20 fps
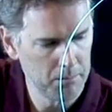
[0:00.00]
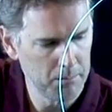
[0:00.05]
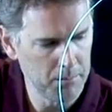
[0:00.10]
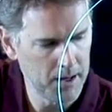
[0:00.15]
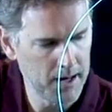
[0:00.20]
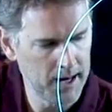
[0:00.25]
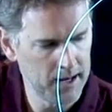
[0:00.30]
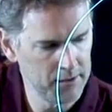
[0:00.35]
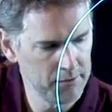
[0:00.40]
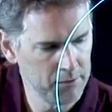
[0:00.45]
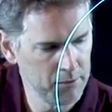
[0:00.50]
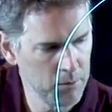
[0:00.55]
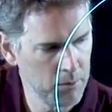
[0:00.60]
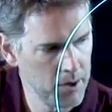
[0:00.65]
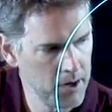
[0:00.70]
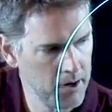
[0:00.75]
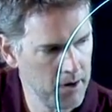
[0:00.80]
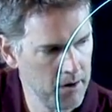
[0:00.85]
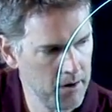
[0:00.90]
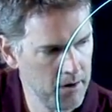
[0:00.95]
pi
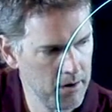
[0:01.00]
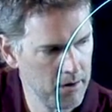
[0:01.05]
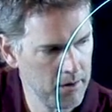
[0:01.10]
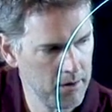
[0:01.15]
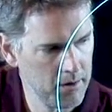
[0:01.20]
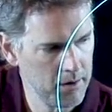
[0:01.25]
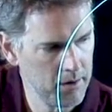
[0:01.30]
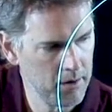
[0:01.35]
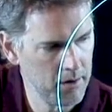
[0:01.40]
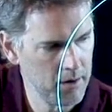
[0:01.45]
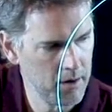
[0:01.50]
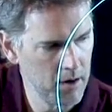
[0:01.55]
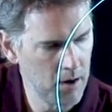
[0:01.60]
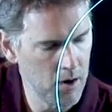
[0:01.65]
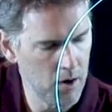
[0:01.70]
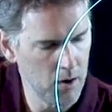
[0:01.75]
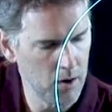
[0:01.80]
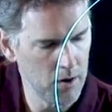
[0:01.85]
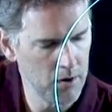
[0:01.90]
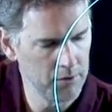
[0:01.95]
squared
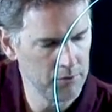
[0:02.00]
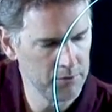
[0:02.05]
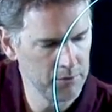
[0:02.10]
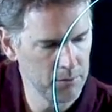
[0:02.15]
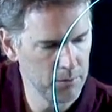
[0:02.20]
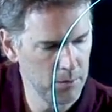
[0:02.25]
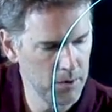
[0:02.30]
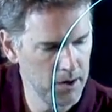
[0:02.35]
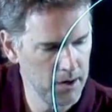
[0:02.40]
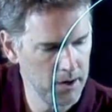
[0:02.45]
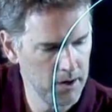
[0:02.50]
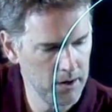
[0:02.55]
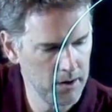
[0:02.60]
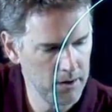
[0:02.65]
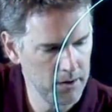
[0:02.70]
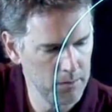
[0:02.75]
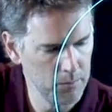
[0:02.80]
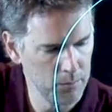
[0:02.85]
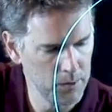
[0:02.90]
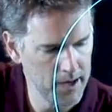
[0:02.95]
r
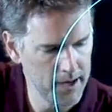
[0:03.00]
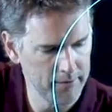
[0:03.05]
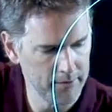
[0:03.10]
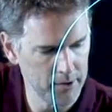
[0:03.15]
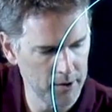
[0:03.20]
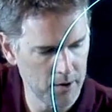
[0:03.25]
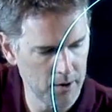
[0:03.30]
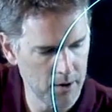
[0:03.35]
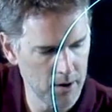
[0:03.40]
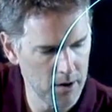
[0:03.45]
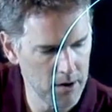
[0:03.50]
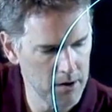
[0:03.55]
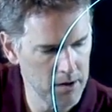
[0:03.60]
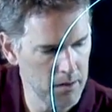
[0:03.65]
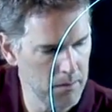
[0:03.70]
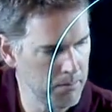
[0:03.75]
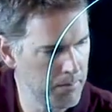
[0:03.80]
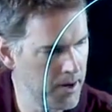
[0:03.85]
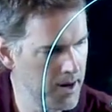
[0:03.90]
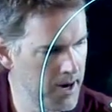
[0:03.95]
squared, we have an r in
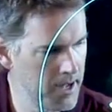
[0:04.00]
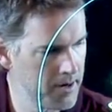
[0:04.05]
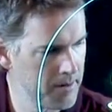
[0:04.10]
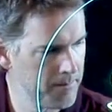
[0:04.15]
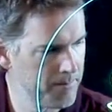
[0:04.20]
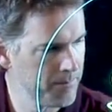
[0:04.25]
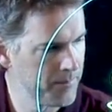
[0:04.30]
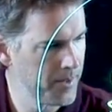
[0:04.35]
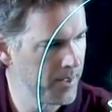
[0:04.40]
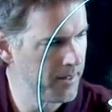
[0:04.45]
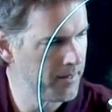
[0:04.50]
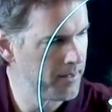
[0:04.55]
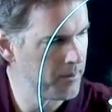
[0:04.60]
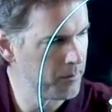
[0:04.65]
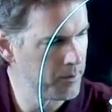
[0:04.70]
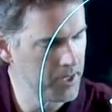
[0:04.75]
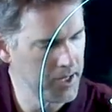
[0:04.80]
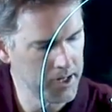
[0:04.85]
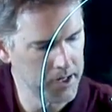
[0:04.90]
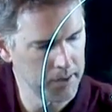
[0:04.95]
the bottom, and then
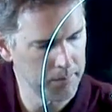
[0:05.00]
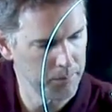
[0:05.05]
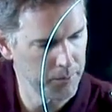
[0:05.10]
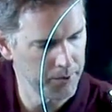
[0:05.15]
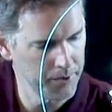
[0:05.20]
we end up